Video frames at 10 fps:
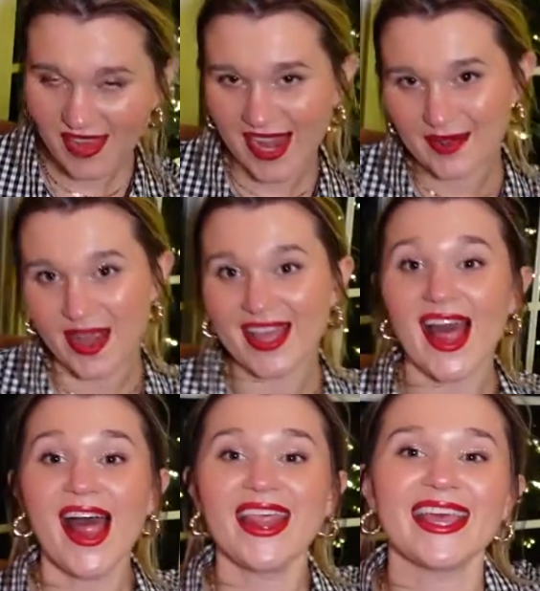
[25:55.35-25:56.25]
Anyway,
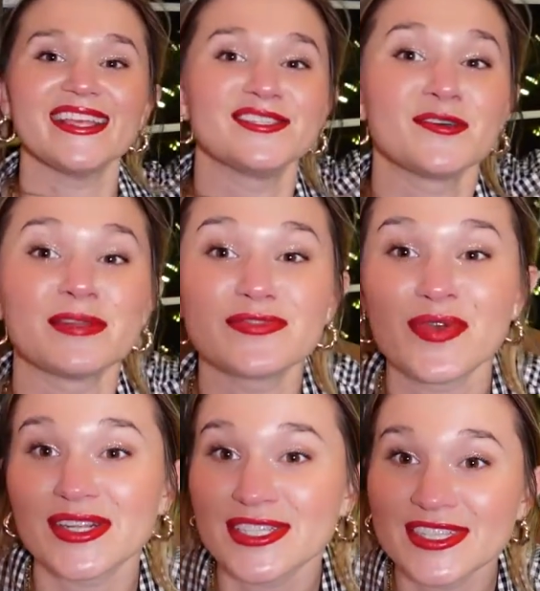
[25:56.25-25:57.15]
thank you so much for
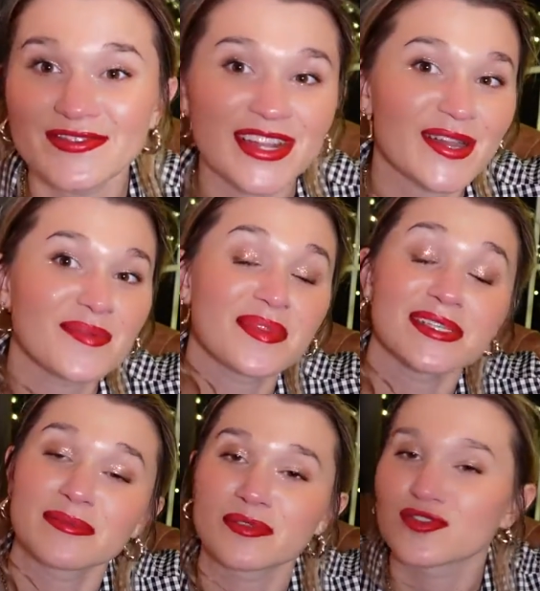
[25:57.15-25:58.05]
watching this video.
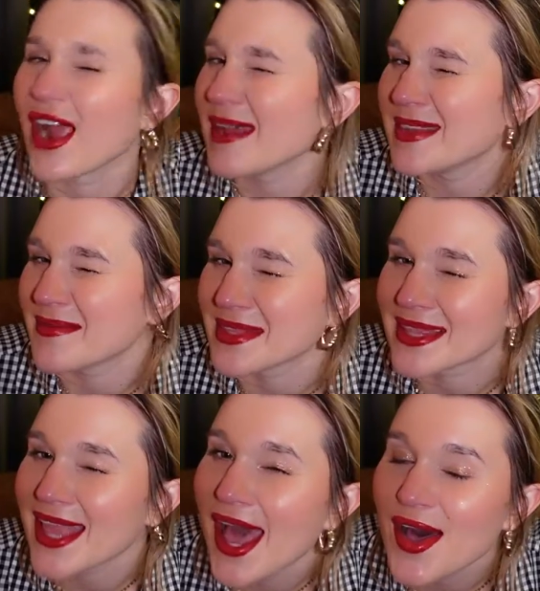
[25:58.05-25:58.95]
Please subscribe down
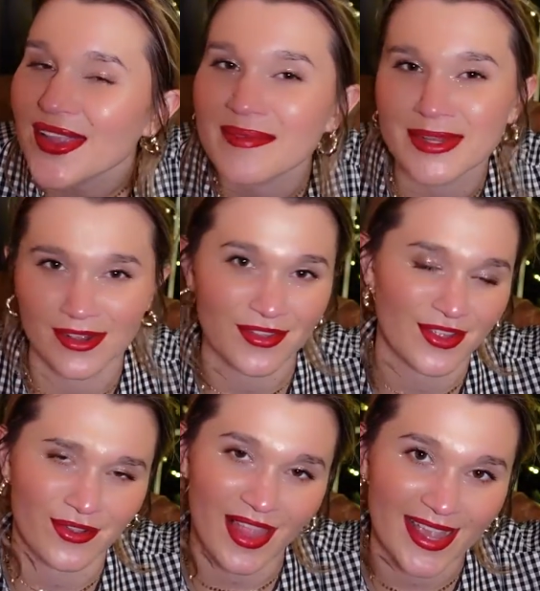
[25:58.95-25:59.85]
below. Let me know
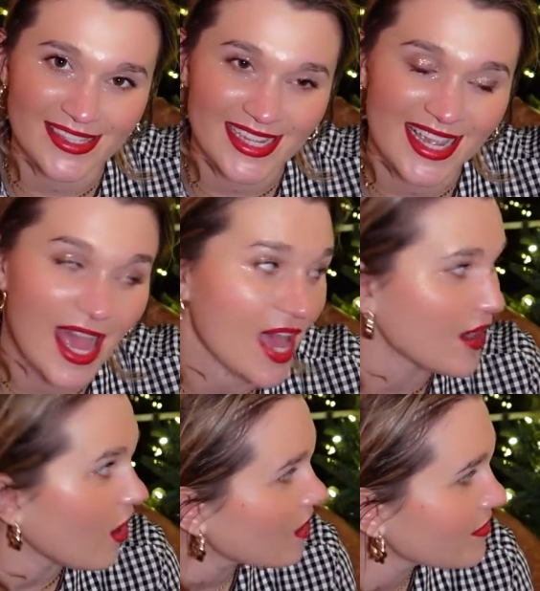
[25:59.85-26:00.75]
that you liked it
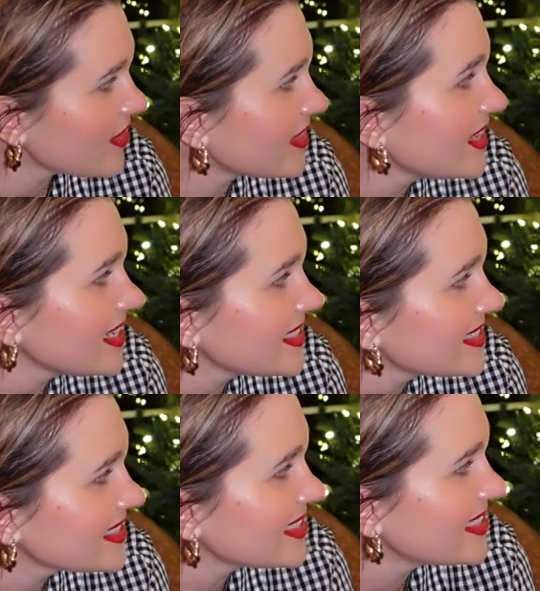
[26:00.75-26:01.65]
and all the things.